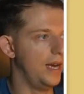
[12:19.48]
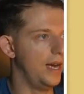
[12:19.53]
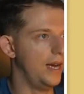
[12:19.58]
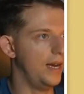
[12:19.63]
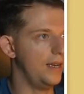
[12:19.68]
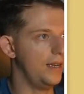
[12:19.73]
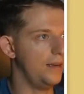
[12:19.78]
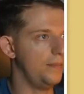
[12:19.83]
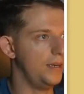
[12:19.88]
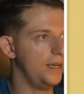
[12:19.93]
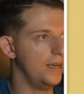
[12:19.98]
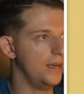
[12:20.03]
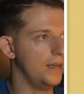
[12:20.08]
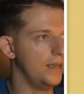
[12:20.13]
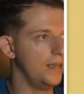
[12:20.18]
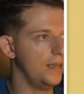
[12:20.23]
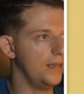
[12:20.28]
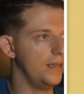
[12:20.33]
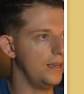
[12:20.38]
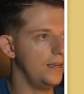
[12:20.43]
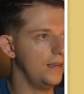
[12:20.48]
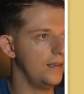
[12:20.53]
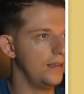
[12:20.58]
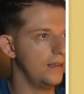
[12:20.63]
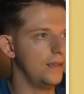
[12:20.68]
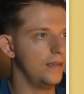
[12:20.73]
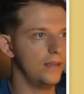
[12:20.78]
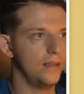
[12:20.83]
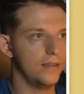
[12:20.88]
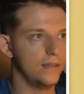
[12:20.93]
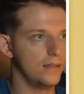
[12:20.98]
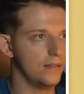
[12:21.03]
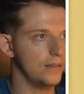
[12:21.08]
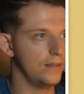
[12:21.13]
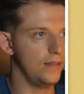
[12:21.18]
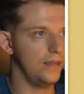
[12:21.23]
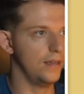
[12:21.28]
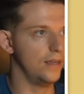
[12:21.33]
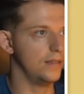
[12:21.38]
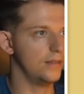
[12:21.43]
add API key.
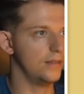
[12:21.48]
Yeah,